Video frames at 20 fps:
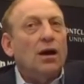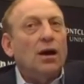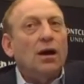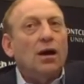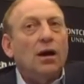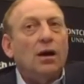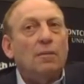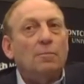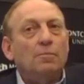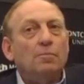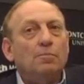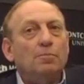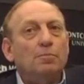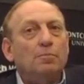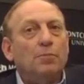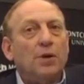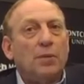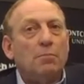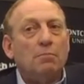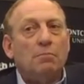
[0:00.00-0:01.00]

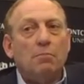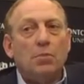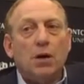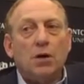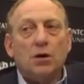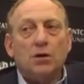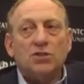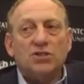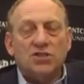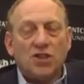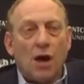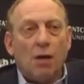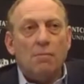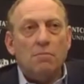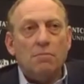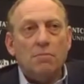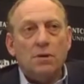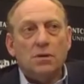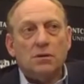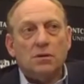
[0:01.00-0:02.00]
Some